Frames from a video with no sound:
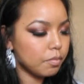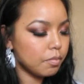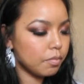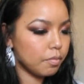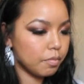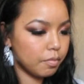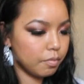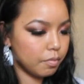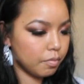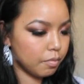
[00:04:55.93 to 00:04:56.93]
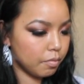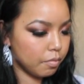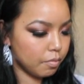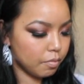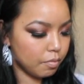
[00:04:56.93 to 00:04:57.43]

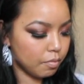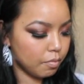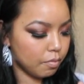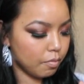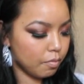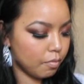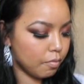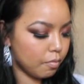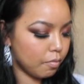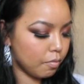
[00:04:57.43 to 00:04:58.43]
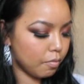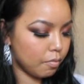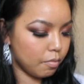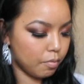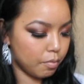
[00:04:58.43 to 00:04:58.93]

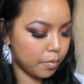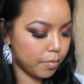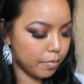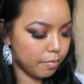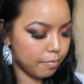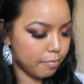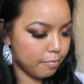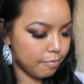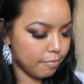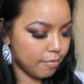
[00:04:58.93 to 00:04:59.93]
[no speech]